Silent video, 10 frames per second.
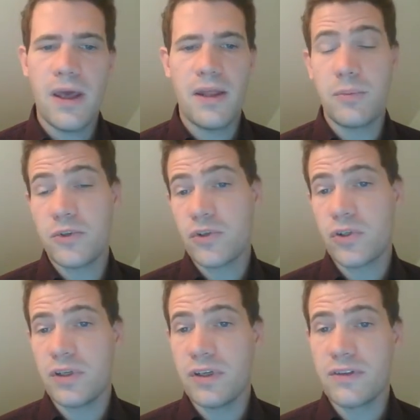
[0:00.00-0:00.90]
and the
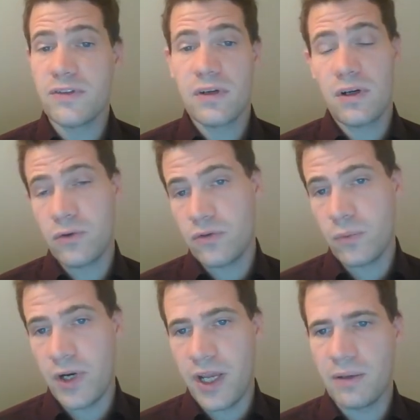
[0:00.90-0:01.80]
position is close to
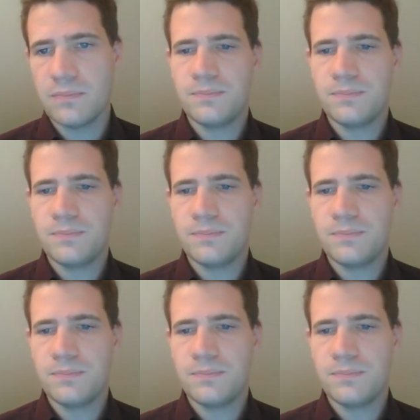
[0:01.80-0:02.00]
winning.